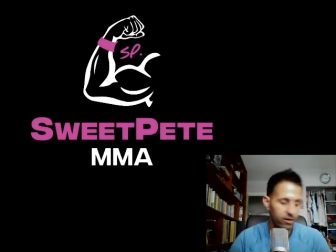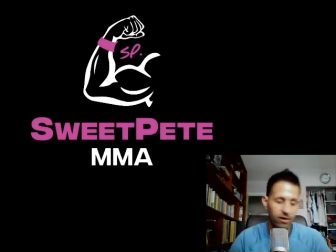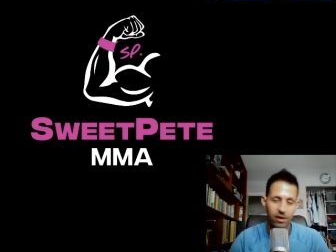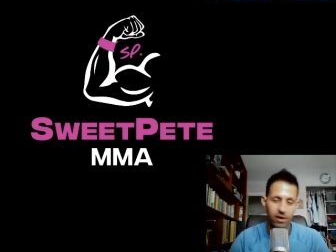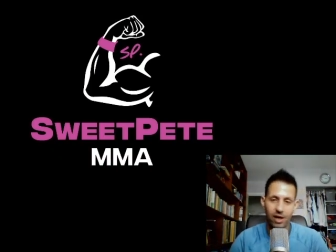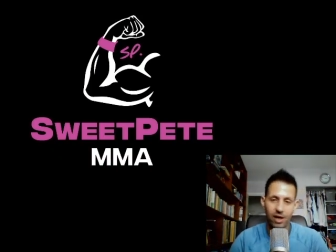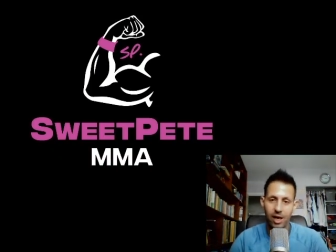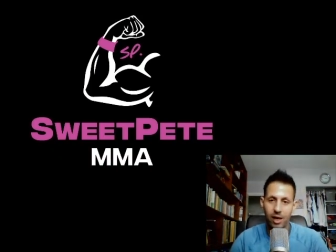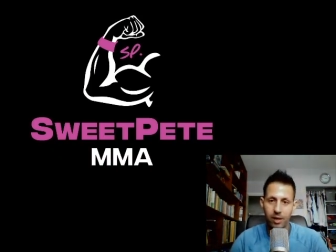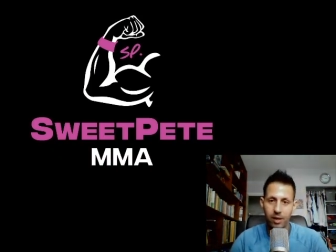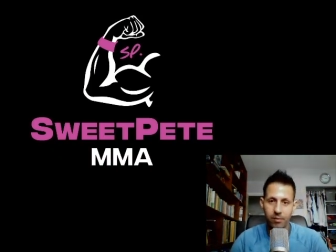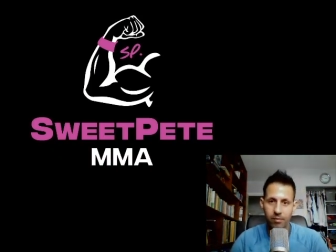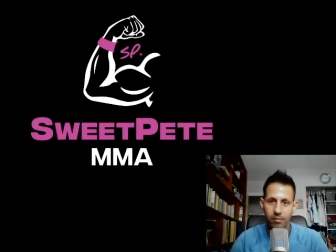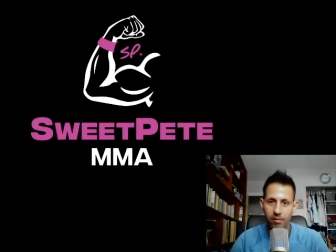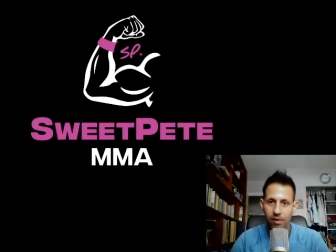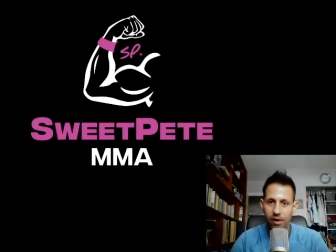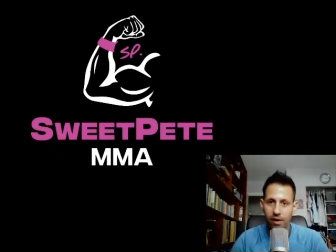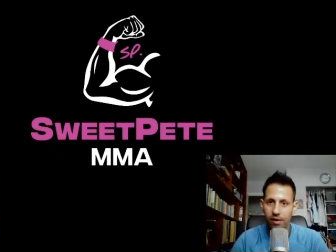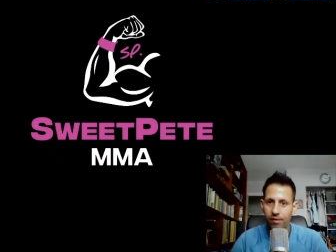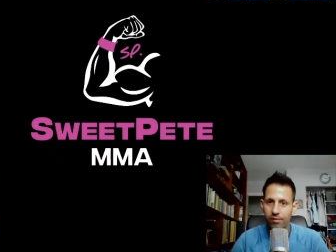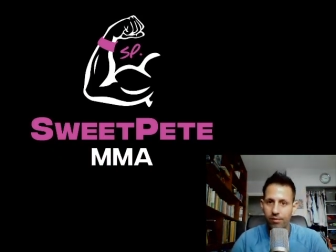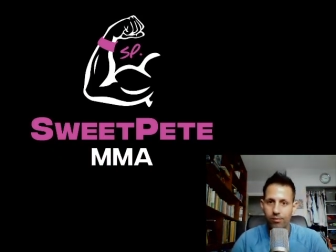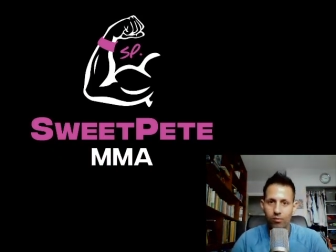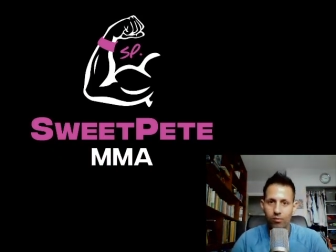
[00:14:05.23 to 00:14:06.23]
I'm
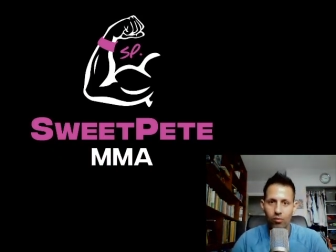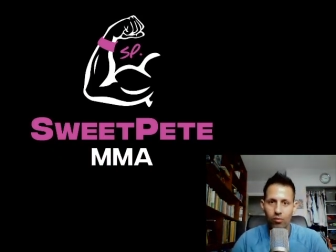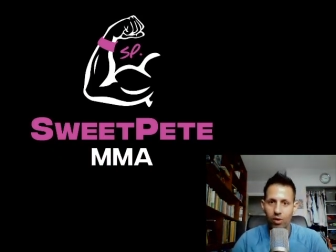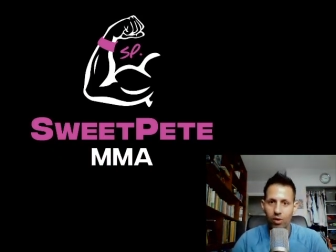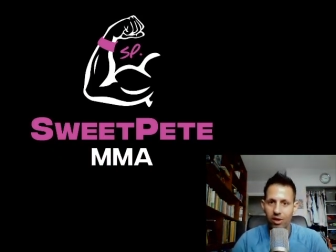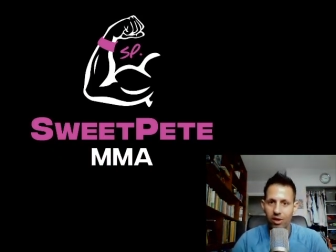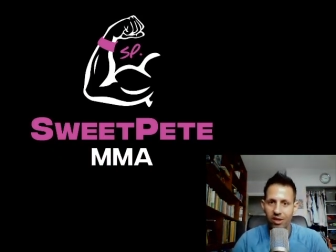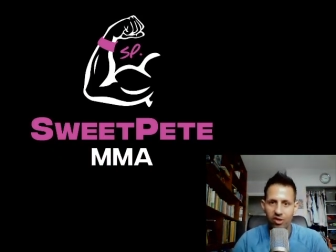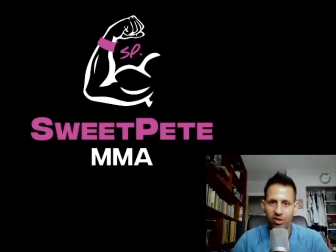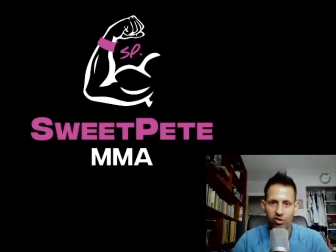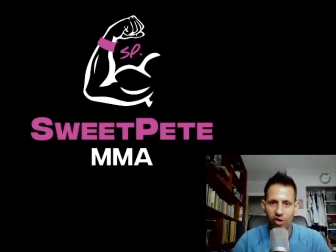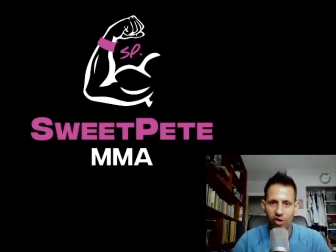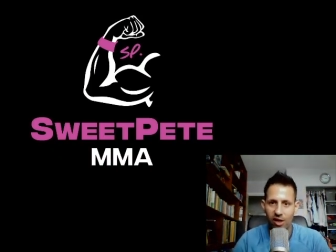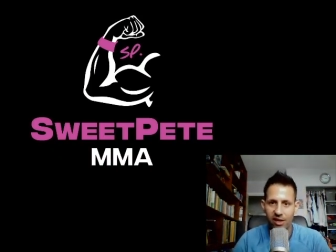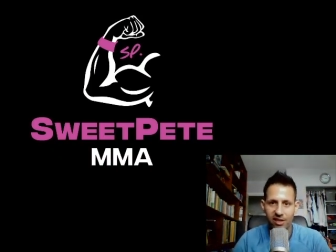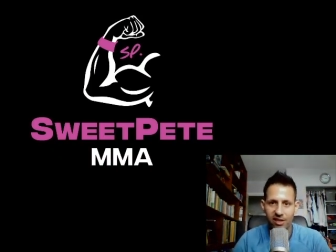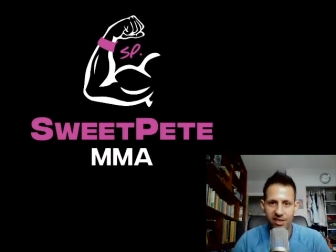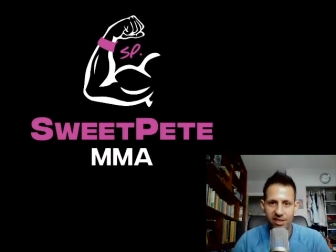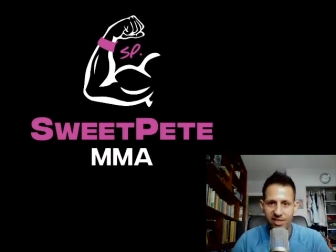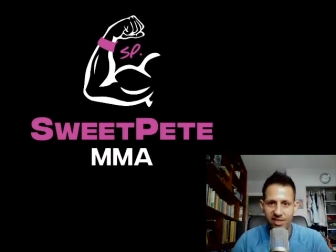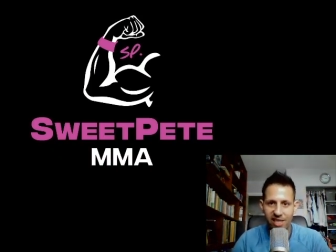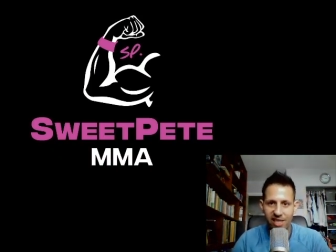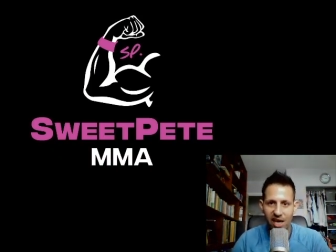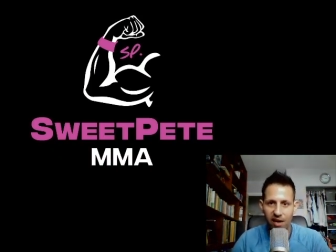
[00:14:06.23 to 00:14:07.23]
really trying to
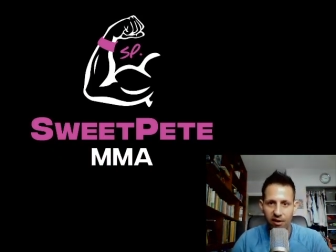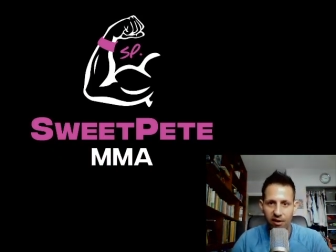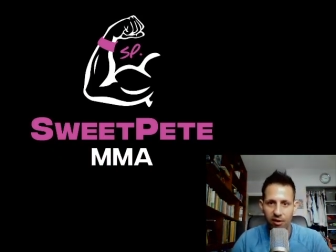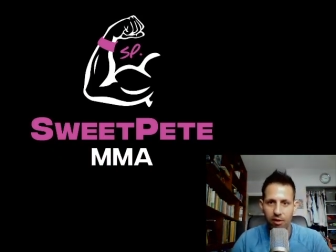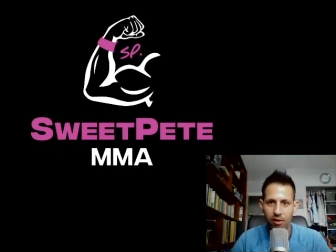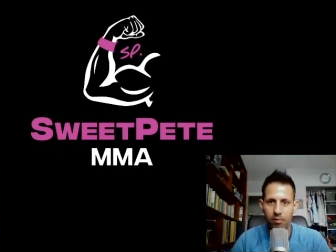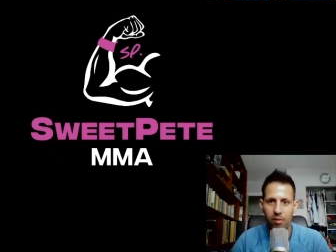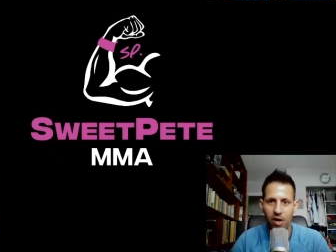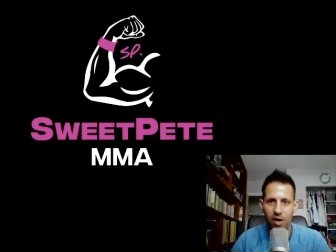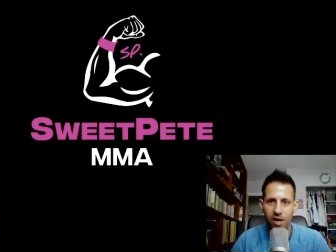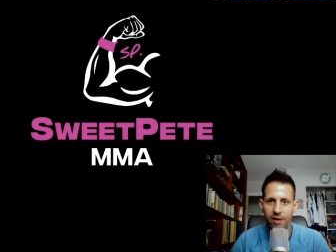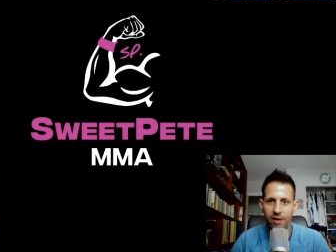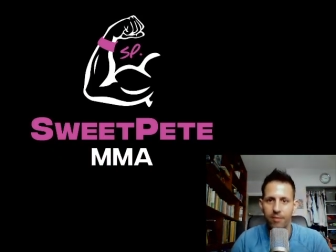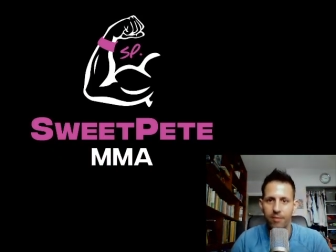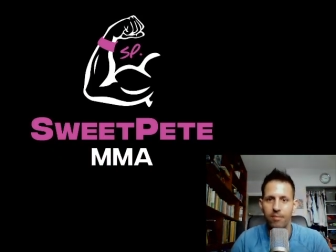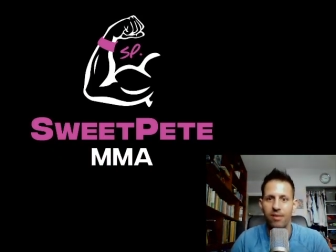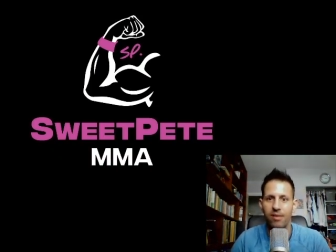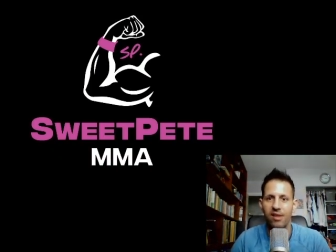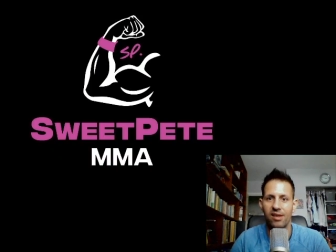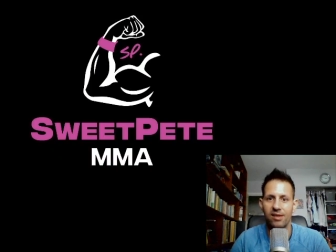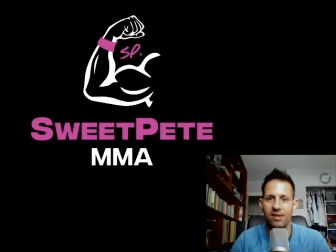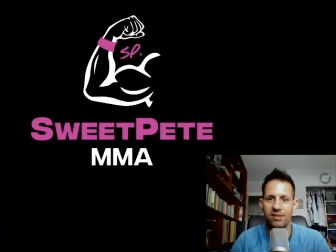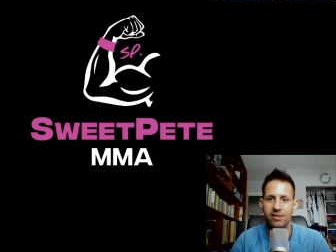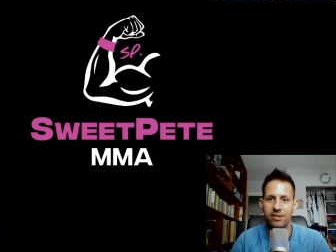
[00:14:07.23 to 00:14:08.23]
get down to the bottom of
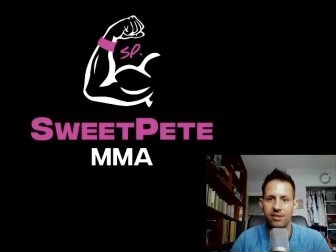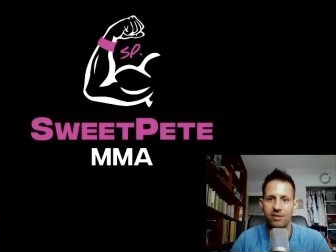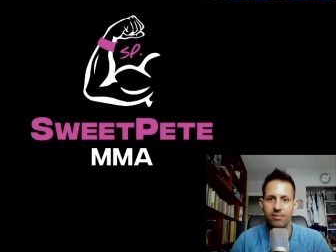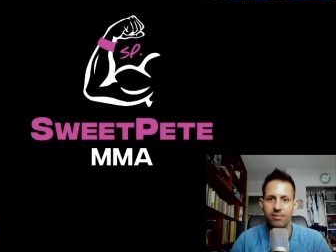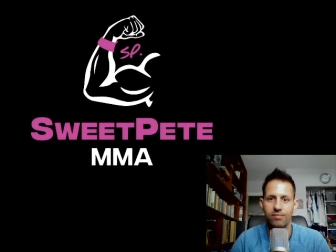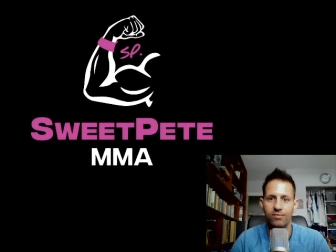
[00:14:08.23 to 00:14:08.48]
this.